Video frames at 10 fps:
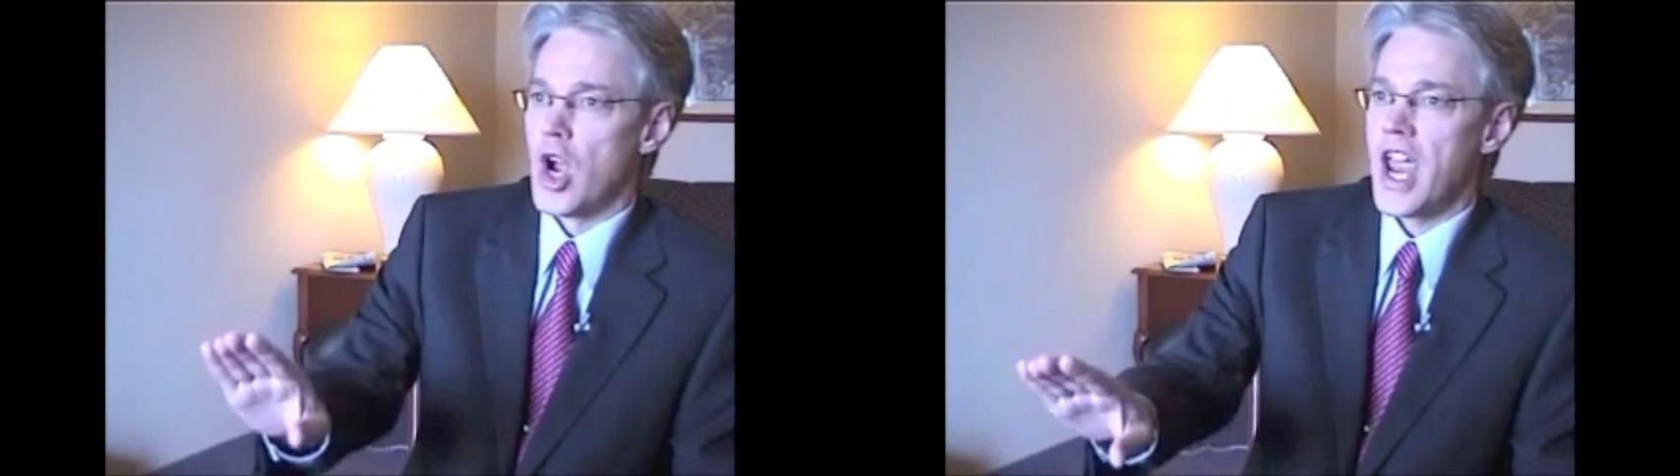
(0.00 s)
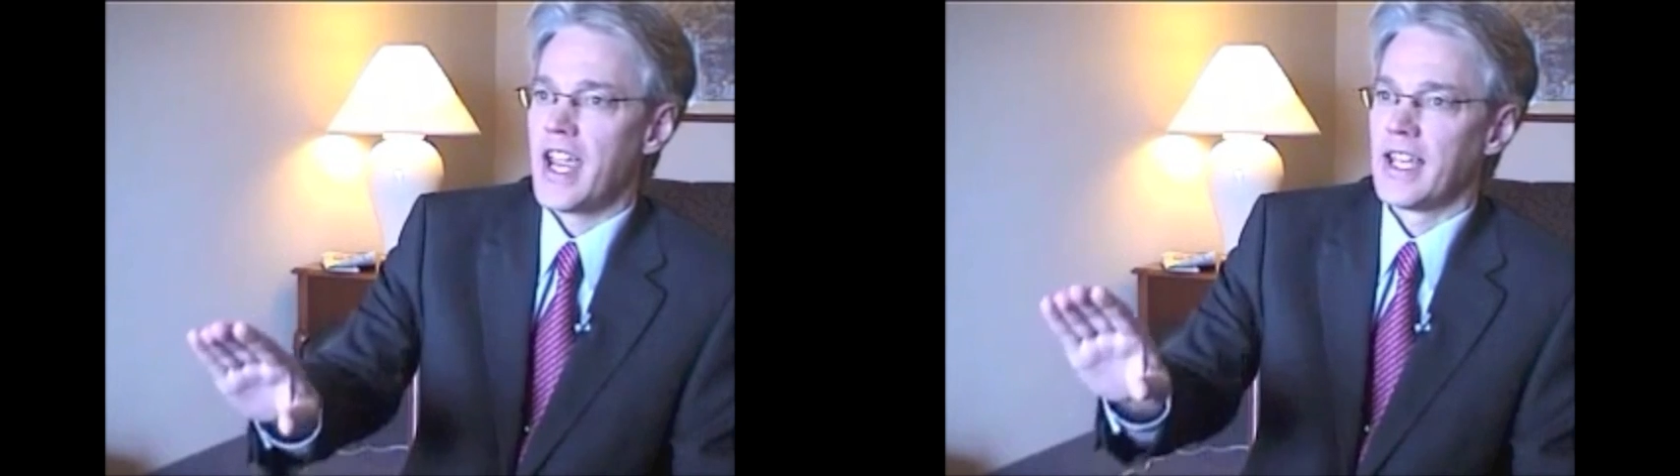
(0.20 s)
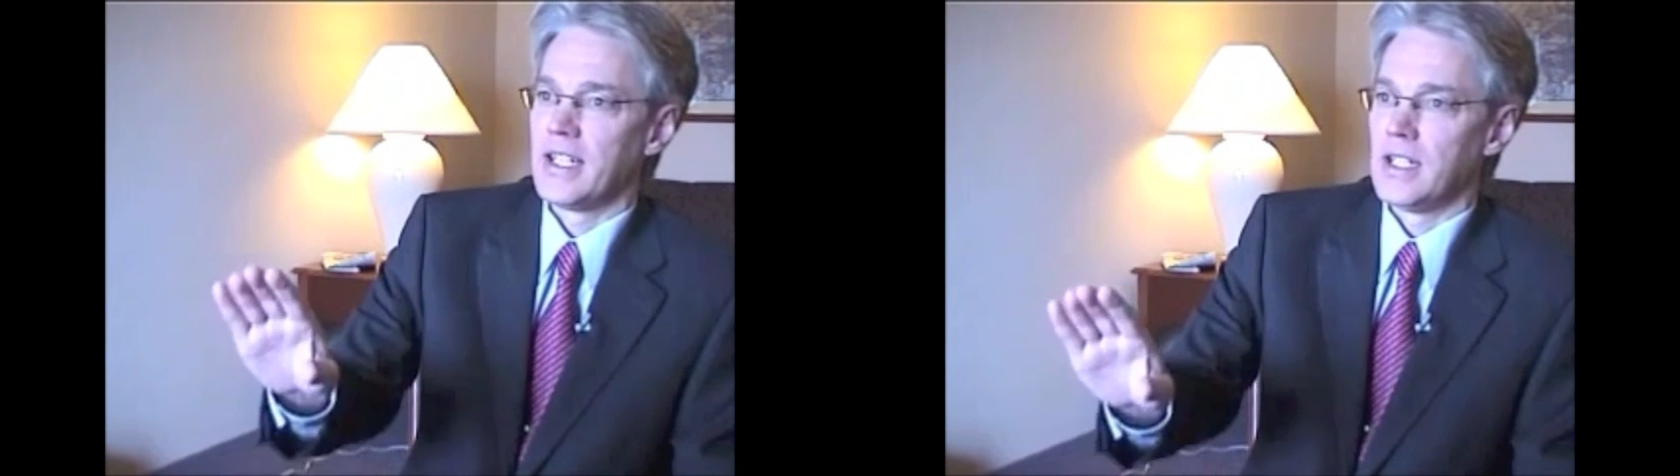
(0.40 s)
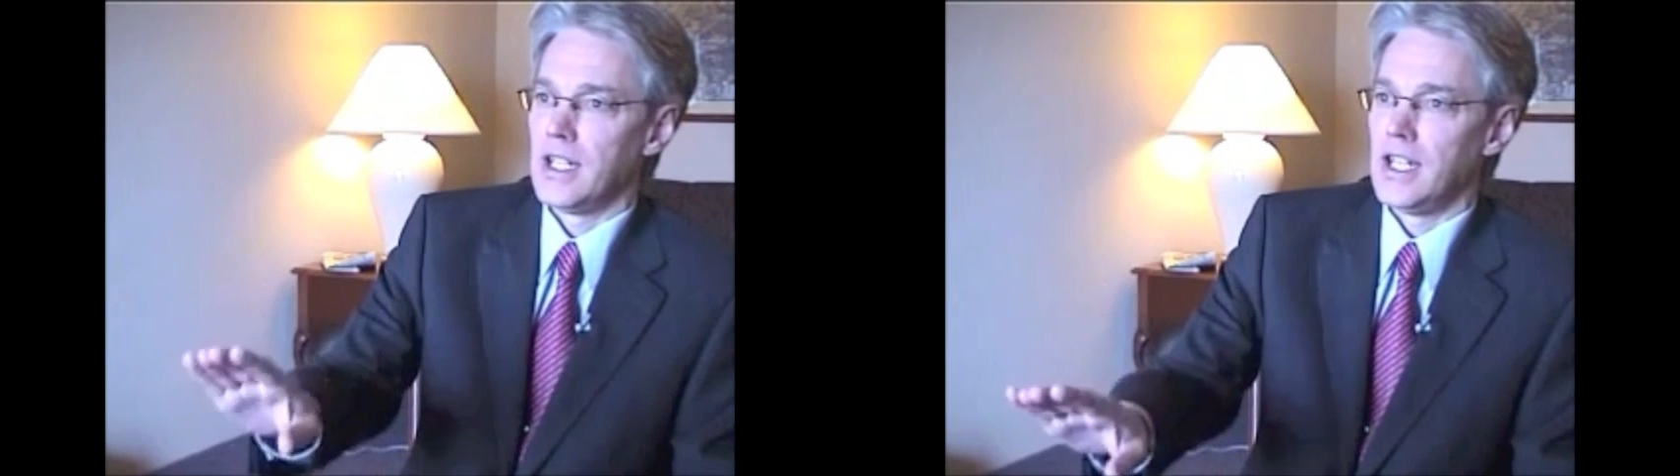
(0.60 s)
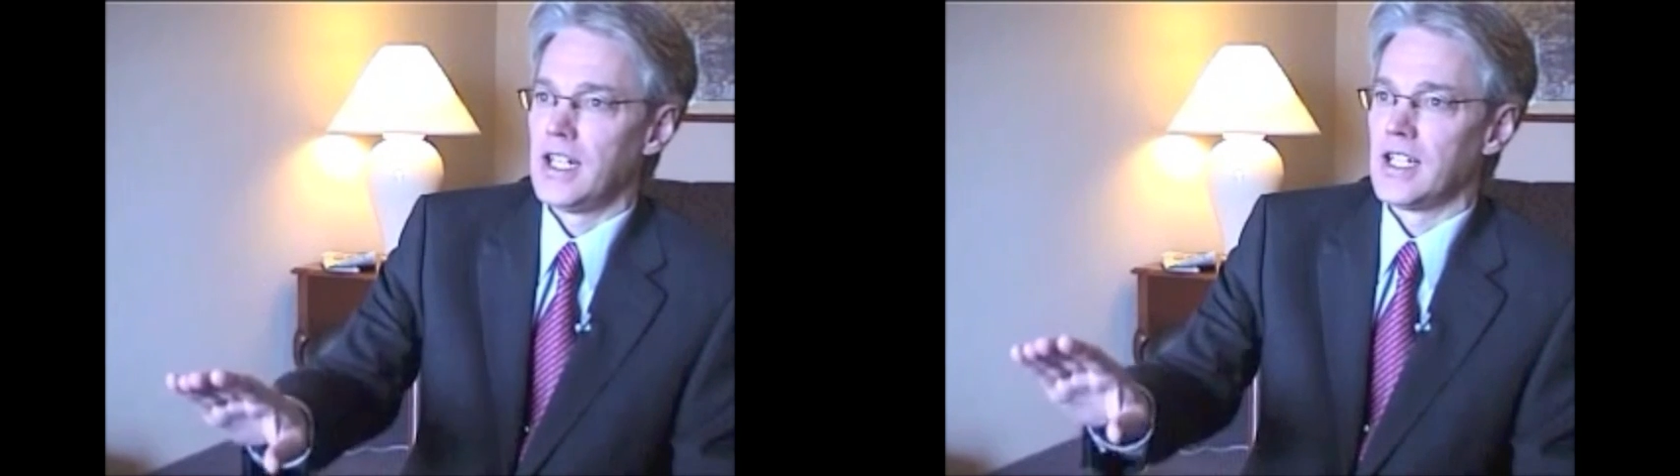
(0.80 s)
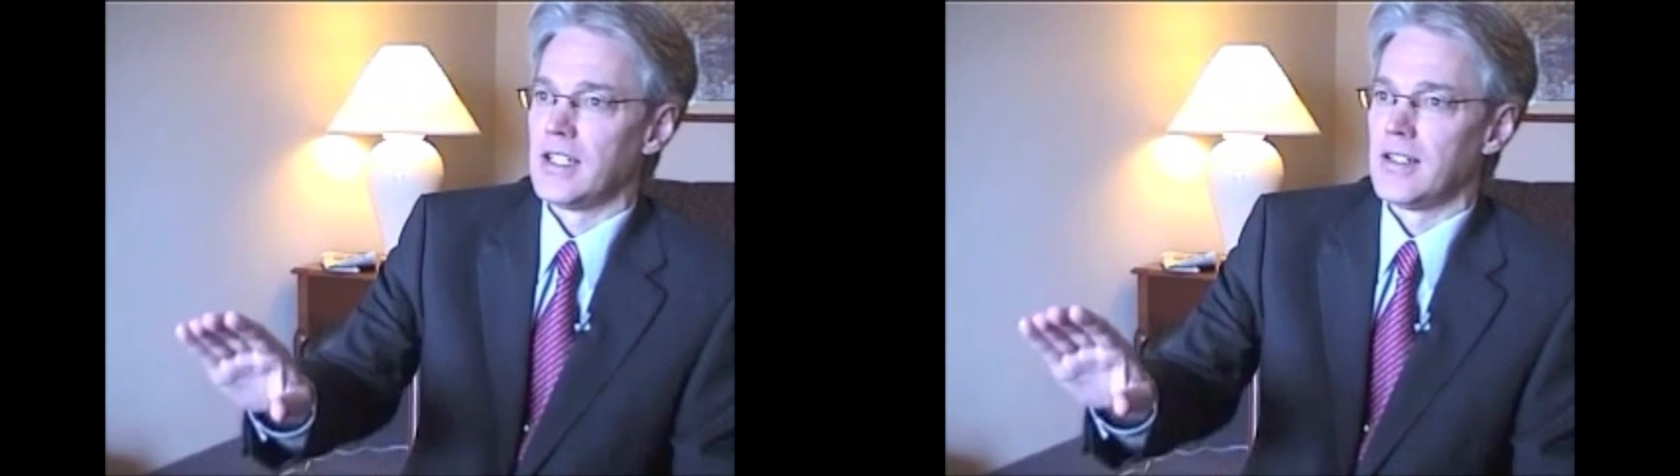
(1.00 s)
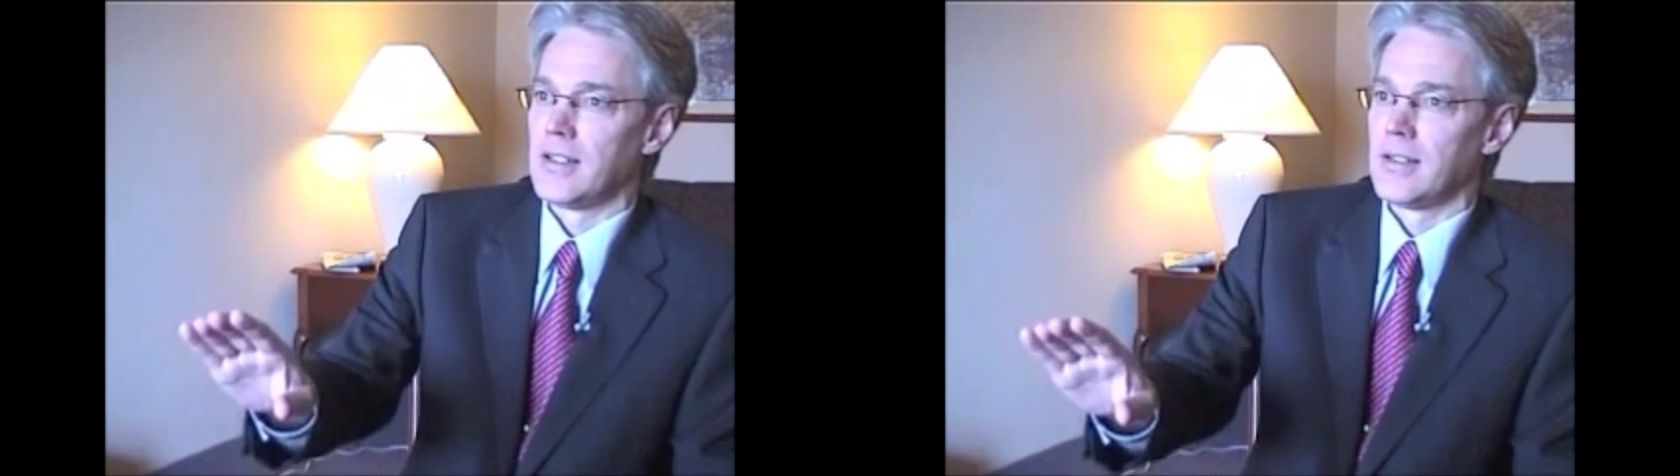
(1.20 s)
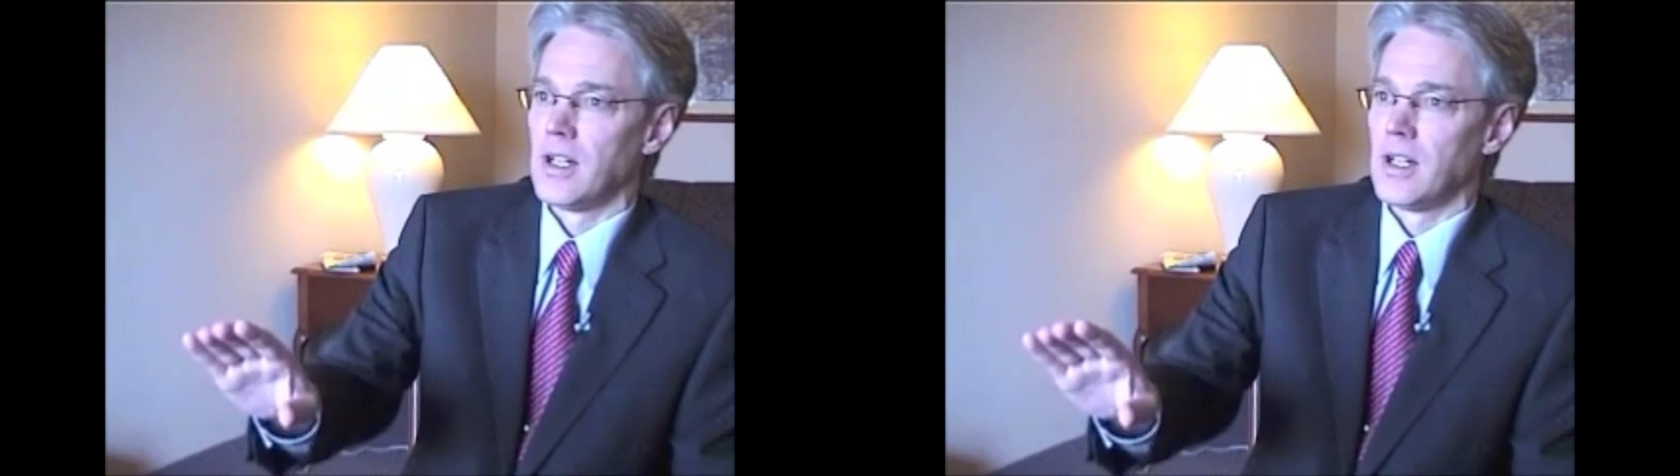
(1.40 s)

Reagan needed